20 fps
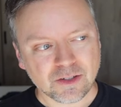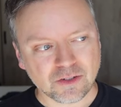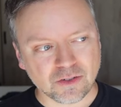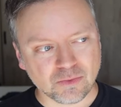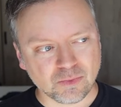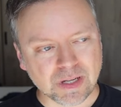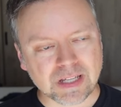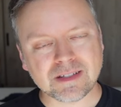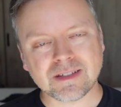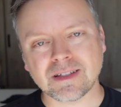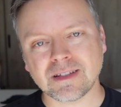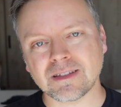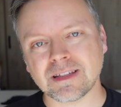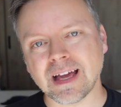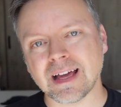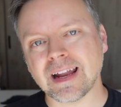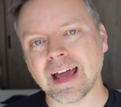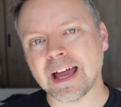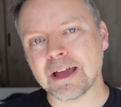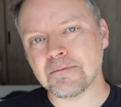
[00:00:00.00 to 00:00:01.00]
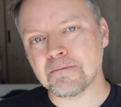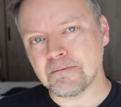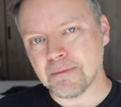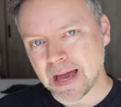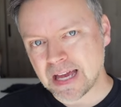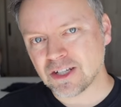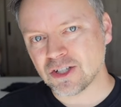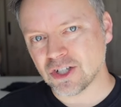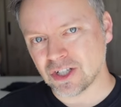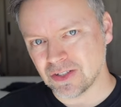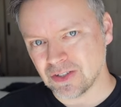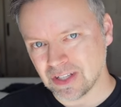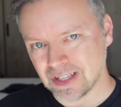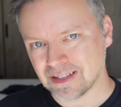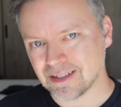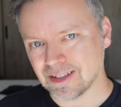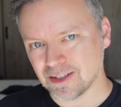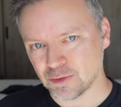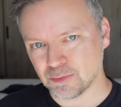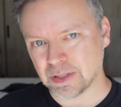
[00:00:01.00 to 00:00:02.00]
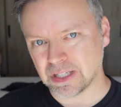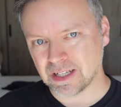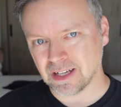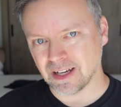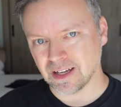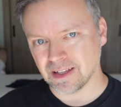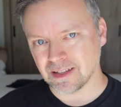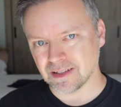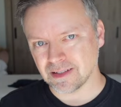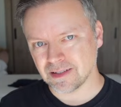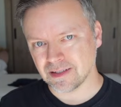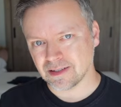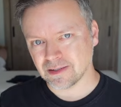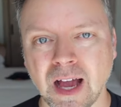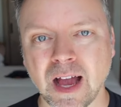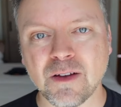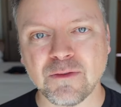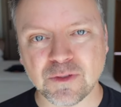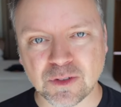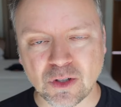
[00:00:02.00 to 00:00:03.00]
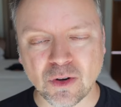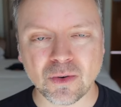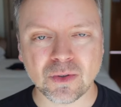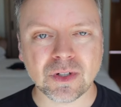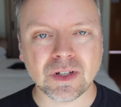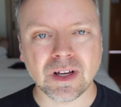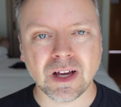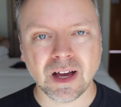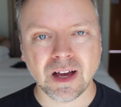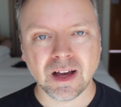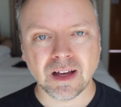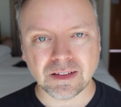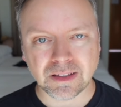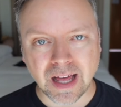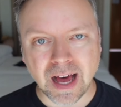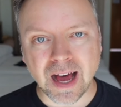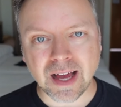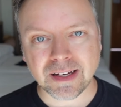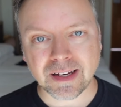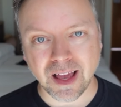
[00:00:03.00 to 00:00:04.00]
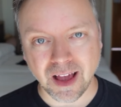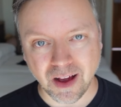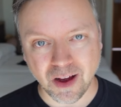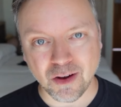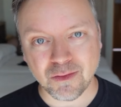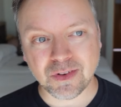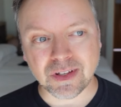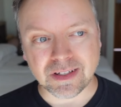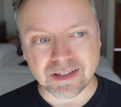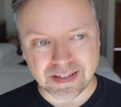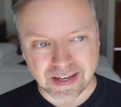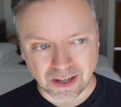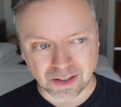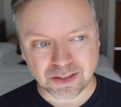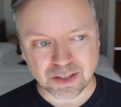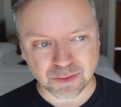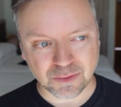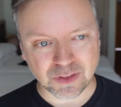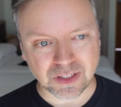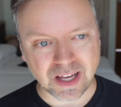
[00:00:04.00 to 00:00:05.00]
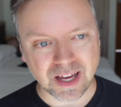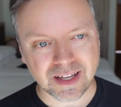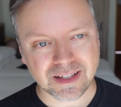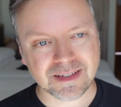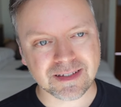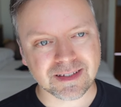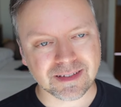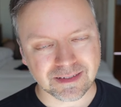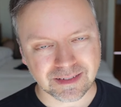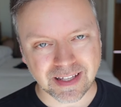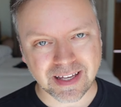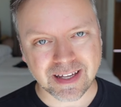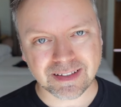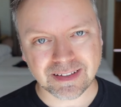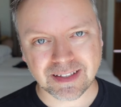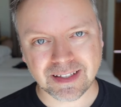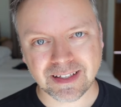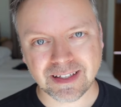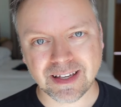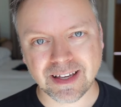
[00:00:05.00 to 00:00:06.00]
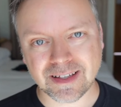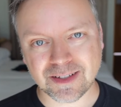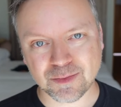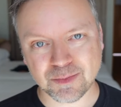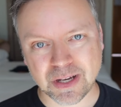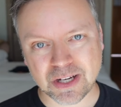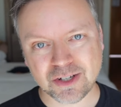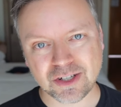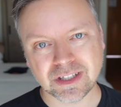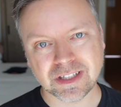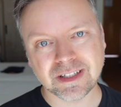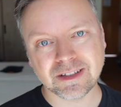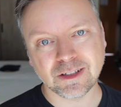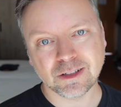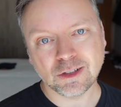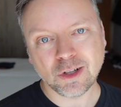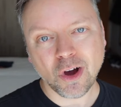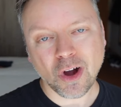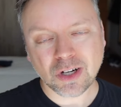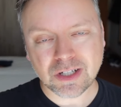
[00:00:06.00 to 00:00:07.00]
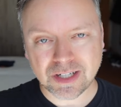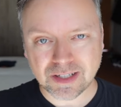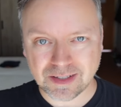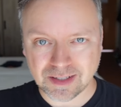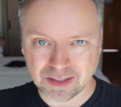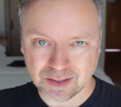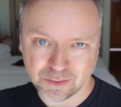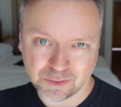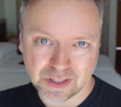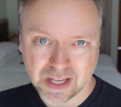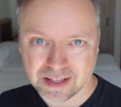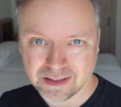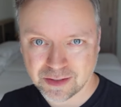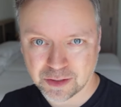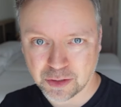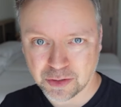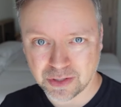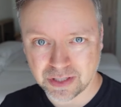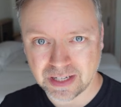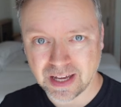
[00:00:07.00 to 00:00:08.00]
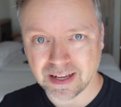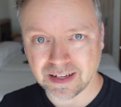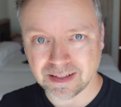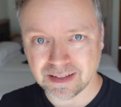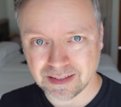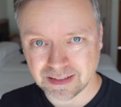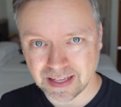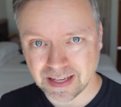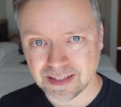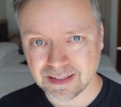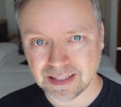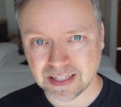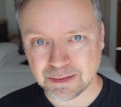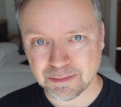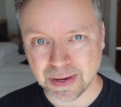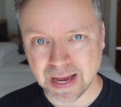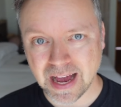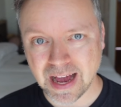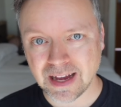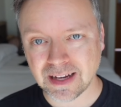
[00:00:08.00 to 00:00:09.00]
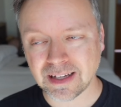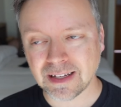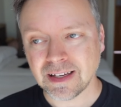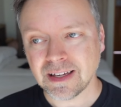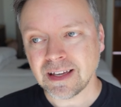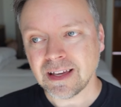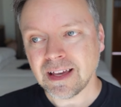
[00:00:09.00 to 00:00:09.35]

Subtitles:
the reason that I mention this is because I've flown a lot of Delta flights lately, especially the long distance flights to the United States and back.